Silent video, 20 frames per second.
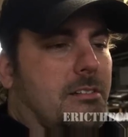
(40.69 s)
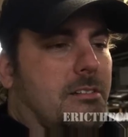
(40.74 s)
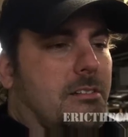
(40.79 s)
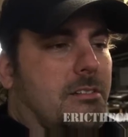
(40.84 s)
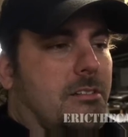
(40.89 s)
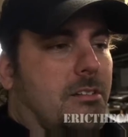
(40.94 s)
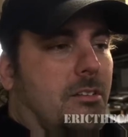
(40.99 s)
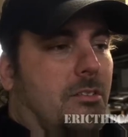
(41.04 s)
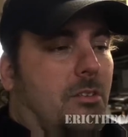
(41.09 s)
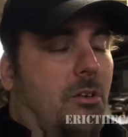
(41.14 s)

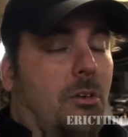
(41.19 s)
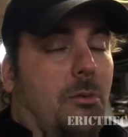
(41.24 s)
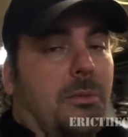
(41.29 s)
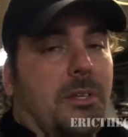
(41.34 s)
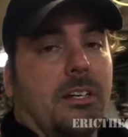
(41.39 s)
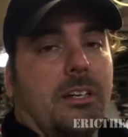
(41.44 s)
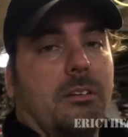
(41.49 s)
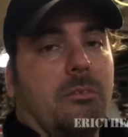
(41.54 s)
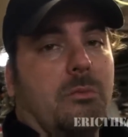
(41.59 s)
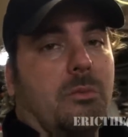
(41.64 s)
So
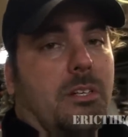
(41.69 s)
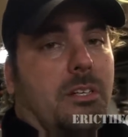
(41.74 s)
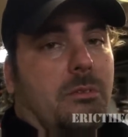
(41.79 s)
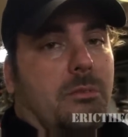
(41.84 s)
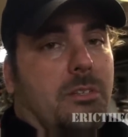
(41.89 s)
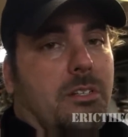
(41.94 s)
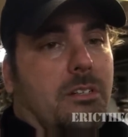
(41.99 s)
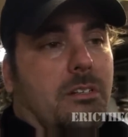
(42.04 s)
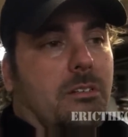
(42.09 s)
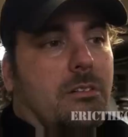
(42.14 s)
normally what you
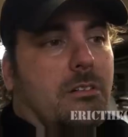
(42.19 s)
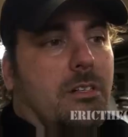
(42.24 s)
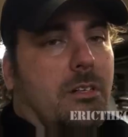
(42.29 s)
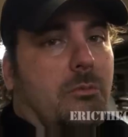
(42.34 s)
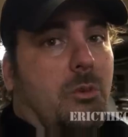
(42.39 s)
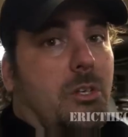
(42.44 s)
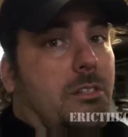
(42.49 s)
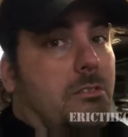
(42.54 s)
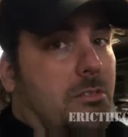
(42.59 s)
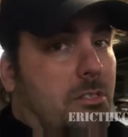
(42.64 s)
would do, and
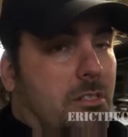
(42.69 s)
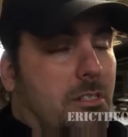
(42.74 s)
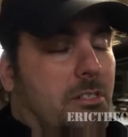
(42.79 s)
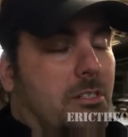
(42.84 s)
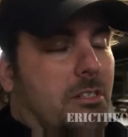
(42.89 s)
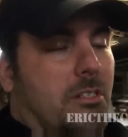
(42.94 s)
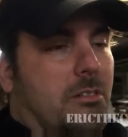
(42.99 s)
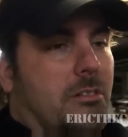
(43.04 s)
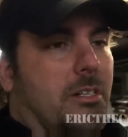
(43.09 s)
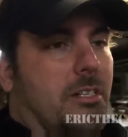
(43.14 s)
what you should
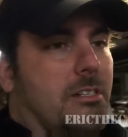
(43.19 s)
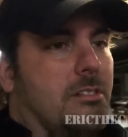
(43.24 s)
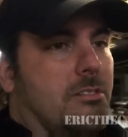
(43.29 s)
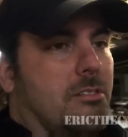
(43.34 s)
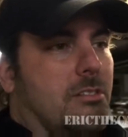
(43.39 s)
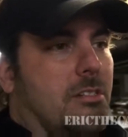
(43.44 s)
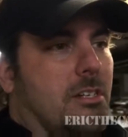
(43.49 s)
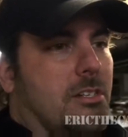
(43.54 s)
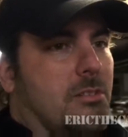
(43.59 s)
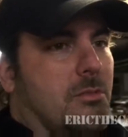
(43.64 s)
do,
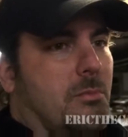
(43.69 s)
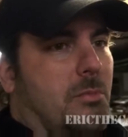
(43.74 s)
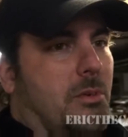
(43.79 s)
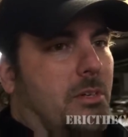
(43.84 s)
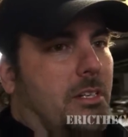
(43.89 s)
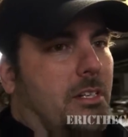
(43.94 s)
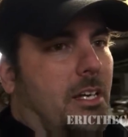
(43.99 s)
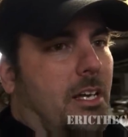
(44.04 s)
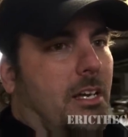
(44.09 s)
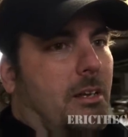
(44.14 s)
is just
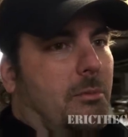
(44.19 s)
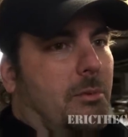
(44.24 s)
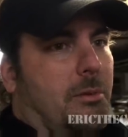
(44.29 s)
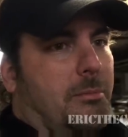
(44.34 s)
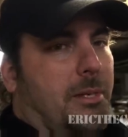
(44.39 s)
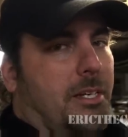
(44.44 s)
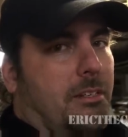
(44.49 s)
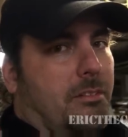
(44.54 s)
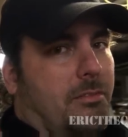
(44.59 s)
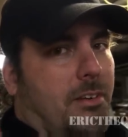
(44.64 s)
put a
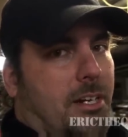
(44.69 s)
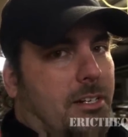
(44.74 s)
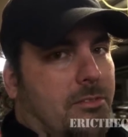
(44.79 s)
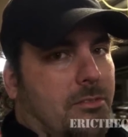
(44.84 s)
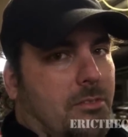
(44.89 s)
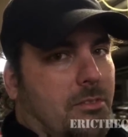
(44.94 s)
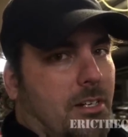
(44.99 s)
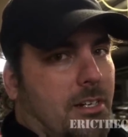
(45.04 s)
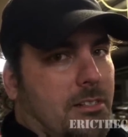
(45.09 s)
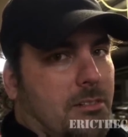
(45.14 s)

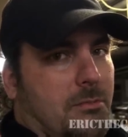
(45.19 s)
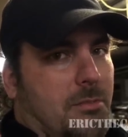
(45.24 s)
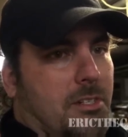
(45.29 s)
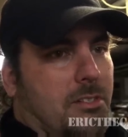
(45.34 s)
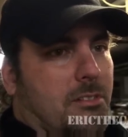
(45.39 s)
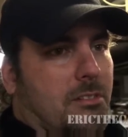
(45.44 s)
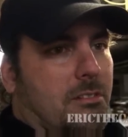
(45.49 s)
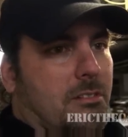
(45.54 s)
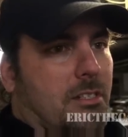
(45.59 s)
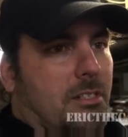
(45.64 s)
remanufactured
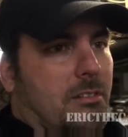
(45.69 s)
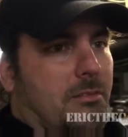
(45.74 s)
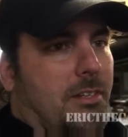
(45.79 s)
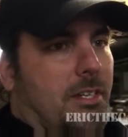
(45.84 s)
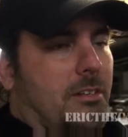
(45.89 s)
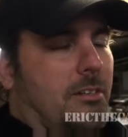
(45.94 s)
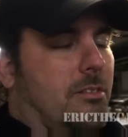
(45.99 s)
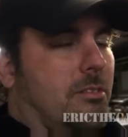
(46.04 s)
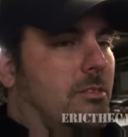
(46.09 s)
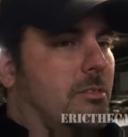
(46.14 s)
transmission in the
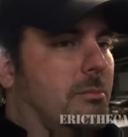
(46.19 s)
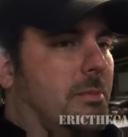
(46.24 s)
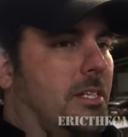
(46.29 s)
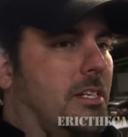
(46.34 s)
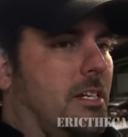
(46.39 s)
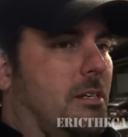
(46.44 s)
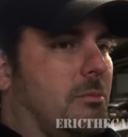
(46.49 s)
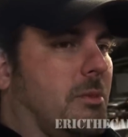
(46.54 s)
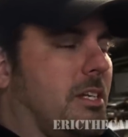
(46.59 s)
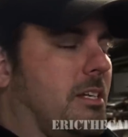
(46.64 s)
vehicle and be
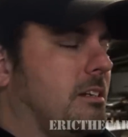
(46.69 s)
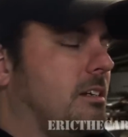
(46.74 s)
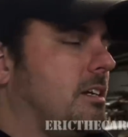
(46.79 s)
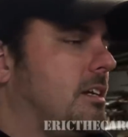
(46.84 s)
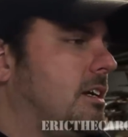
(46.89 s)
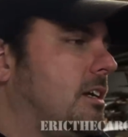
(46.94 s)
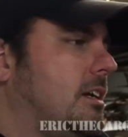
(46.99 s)
done with it.